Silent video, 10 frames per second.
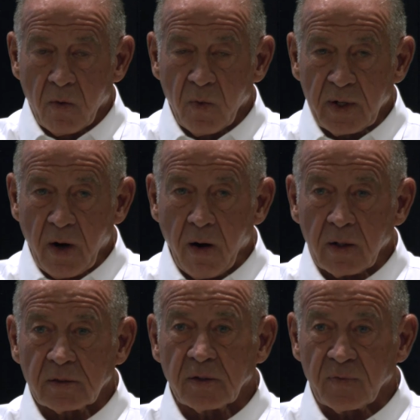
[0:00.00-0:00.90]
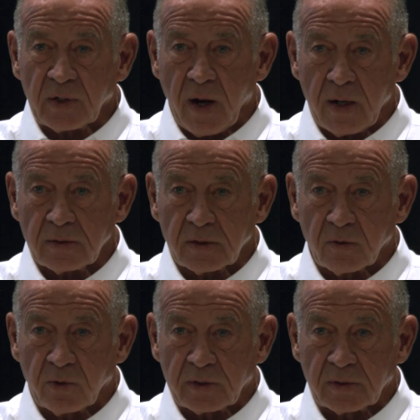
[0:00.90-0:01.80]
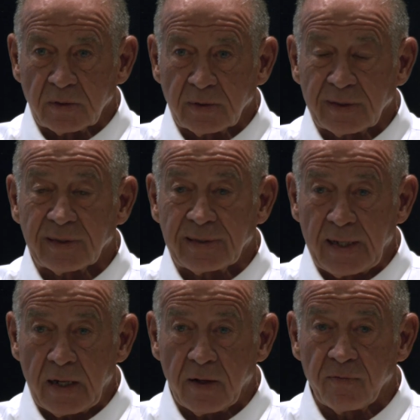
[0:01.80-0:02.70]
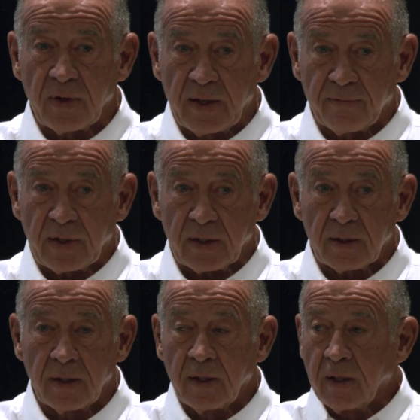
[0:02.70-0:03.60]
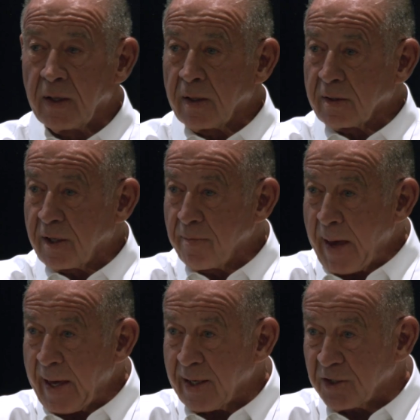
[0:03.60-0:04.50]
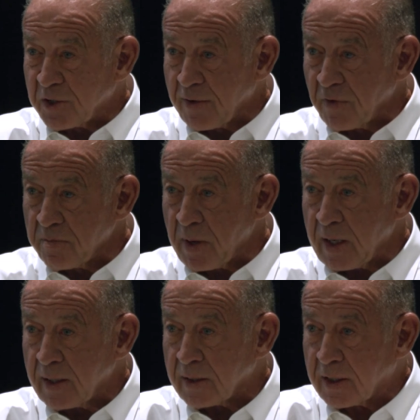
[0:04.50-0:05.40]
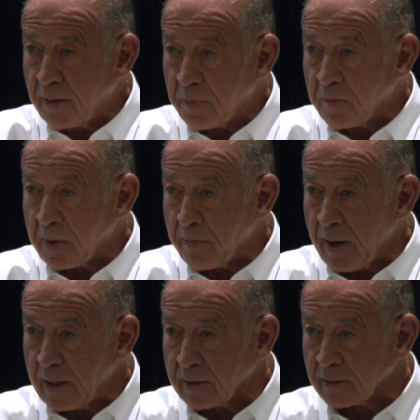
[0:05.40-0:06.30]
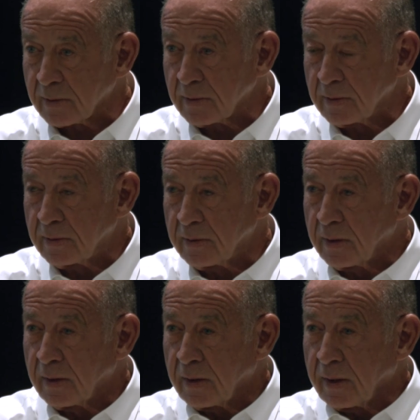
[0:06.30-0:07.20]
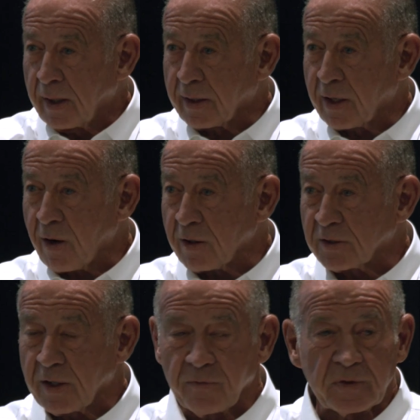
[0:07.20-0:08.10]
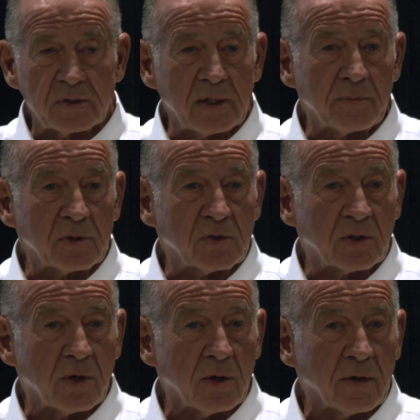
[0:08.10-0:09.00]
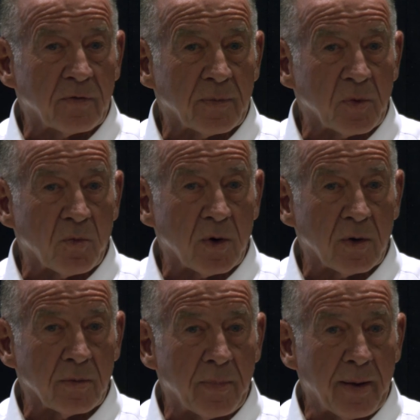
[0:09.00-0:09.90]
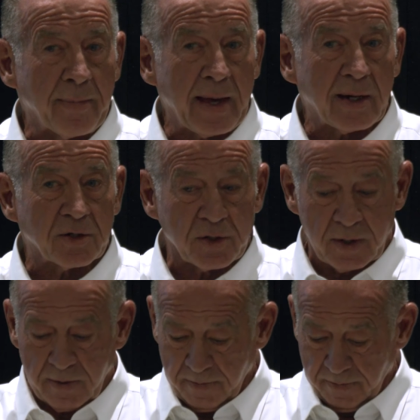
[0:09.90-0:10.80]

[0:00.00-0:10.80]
regardless of the consequences, instead of living to manage everybody and keep them in place and get our self-esteem and security from the world by managing it.